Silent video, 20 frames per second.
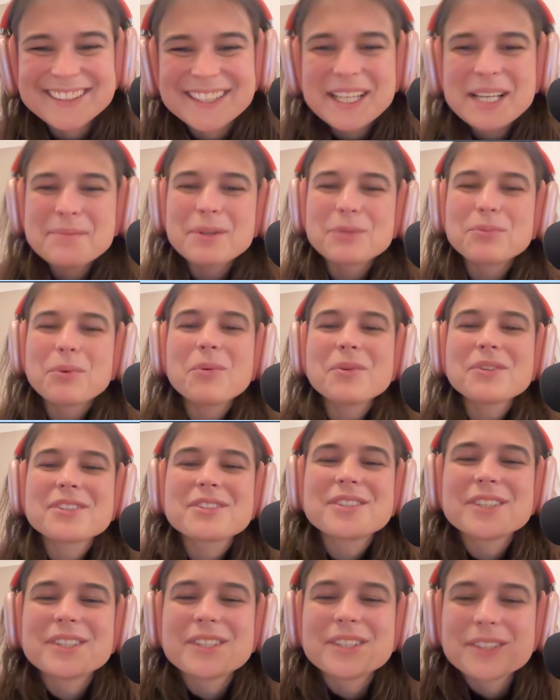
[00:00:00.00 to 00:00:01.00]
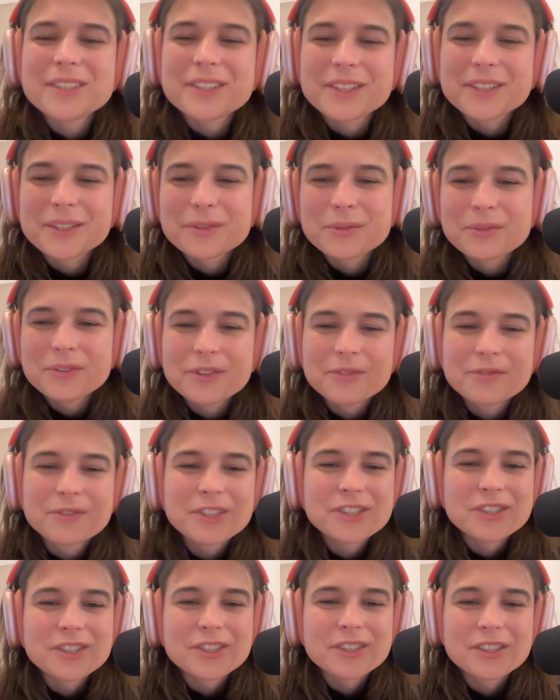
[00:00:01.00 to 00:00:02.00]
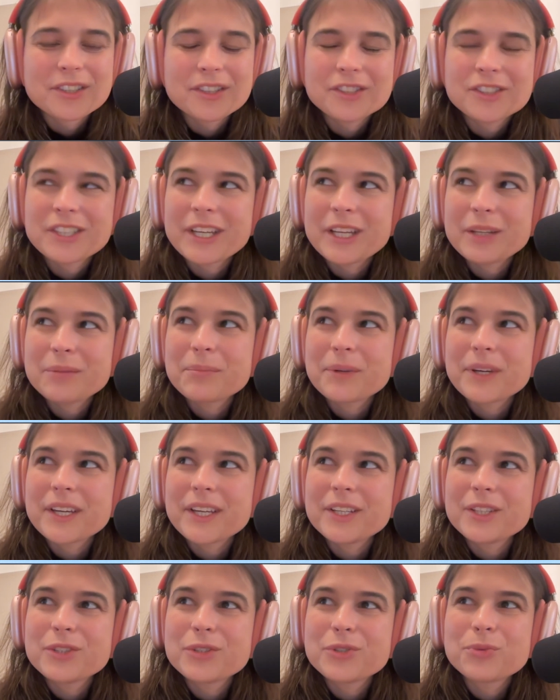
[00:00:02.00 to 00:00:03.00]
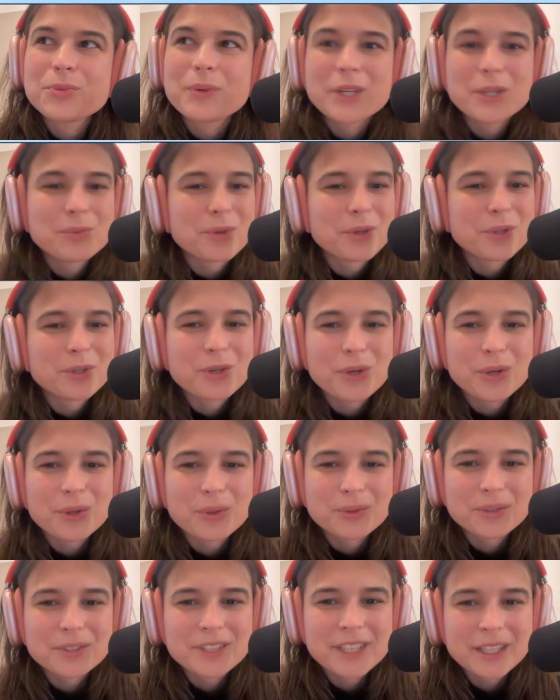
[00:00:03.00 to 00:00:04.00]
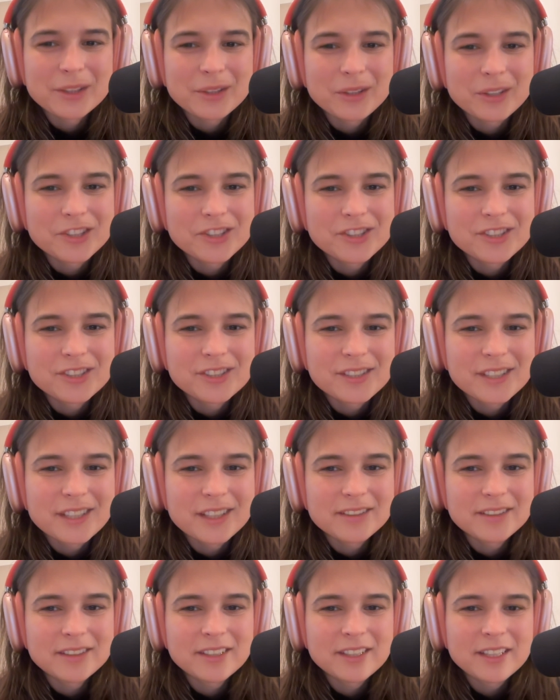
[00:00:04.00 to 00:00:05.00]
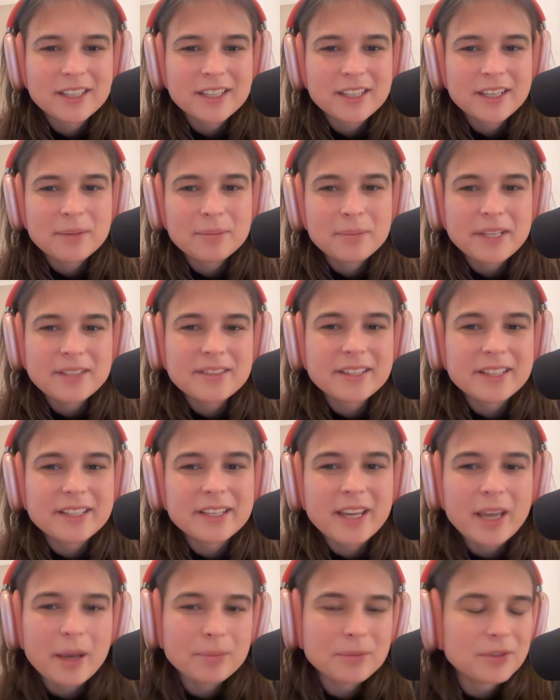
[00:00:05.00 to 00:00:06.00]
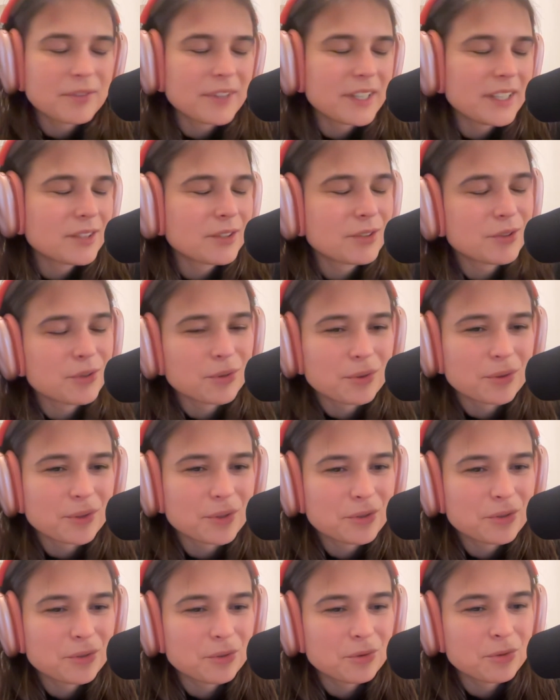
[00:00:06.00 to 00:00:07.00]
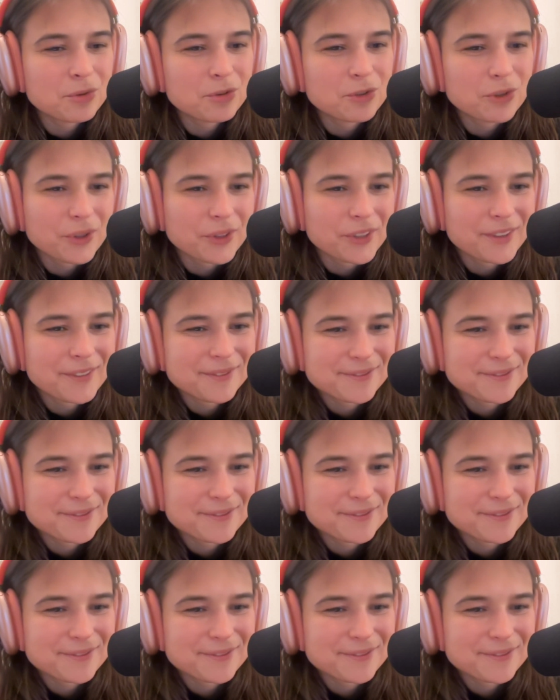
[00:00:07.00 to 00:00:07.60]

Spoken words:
But what was the vision shared by 21Co Technologies that basically captivated you to join?